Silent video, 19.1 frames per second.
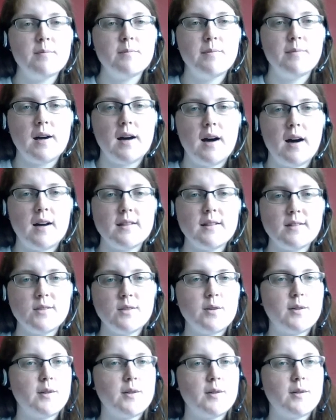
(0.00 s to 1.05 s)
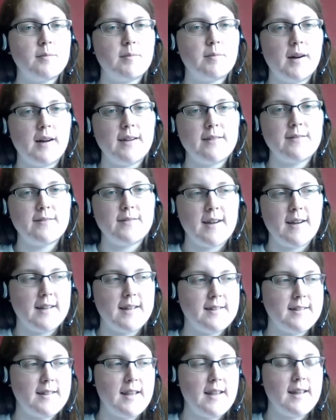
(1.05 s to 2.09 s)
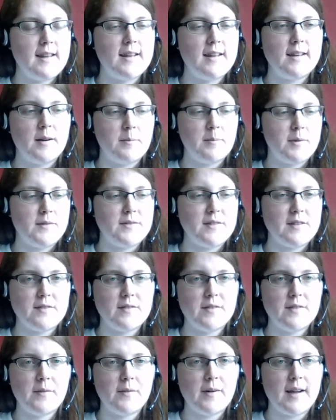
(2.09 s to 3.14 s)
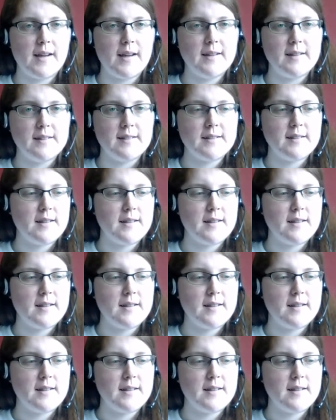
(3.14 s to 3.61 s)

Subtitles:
But I store my threads in a number of different ways.